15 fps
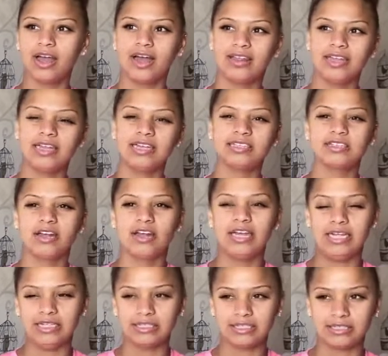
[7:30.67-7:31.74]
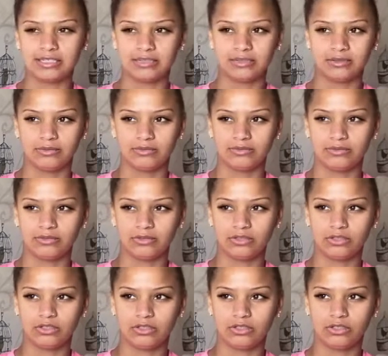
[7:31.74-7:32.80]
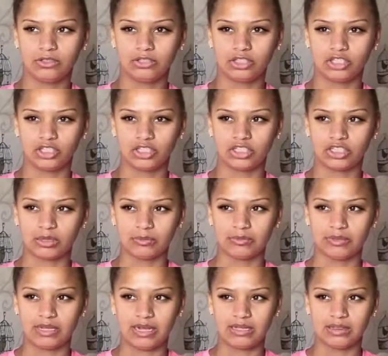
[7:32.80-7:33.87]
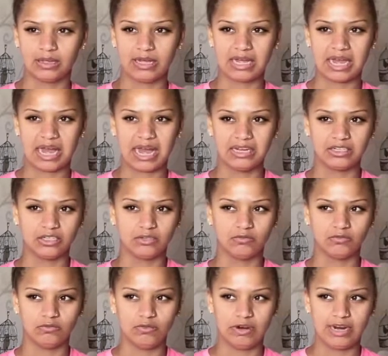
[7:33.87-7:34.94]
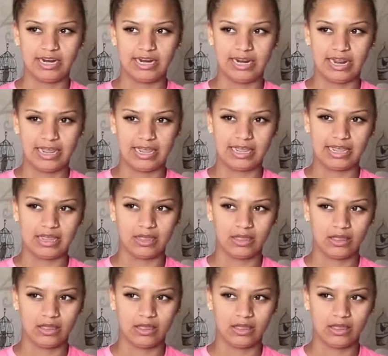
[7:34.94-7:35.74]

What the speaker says: I think it's kind of just something that I hadn't really